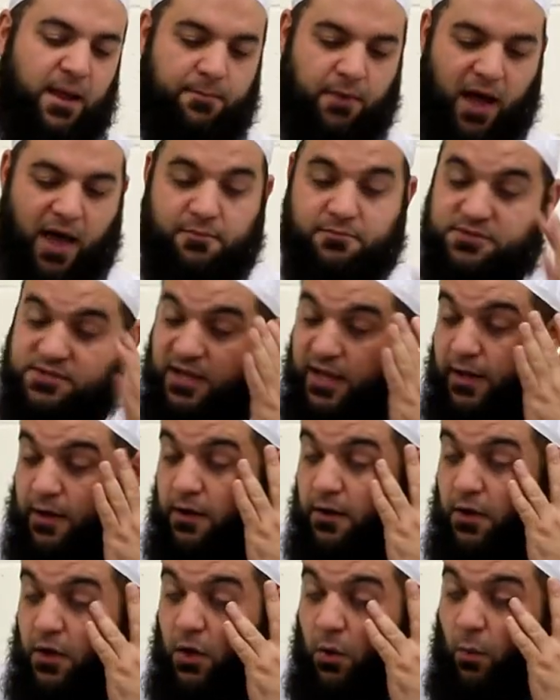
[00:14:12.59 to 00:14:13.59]
But I'm
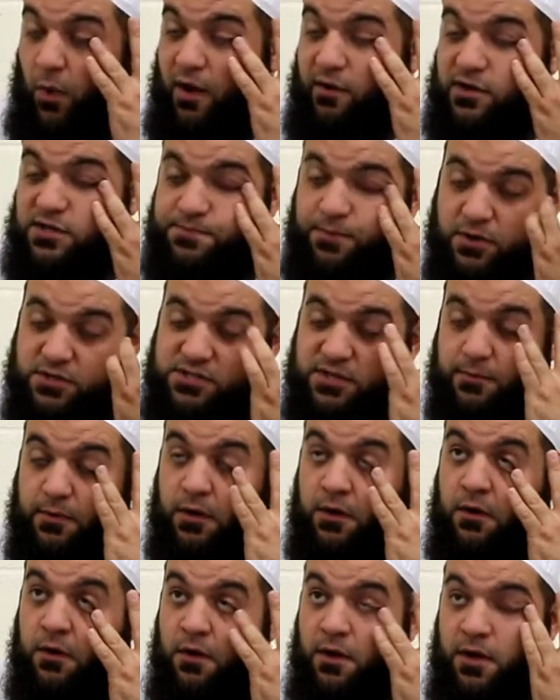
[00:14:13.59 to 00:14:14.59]
saying where it's
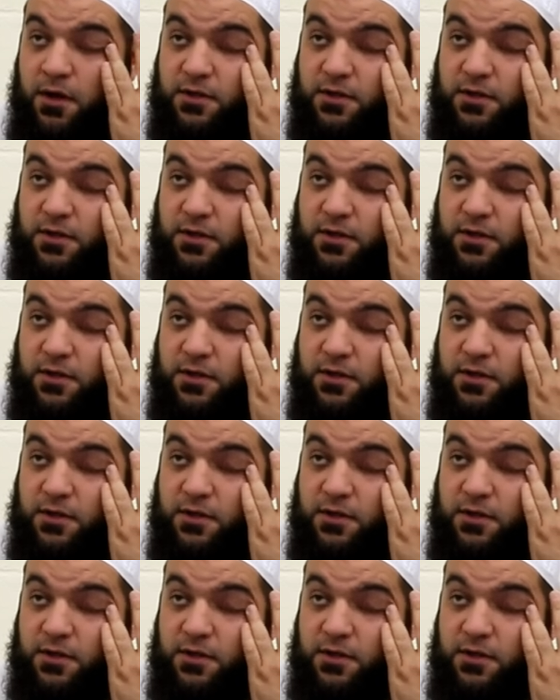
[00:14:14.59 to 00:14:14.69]
possible,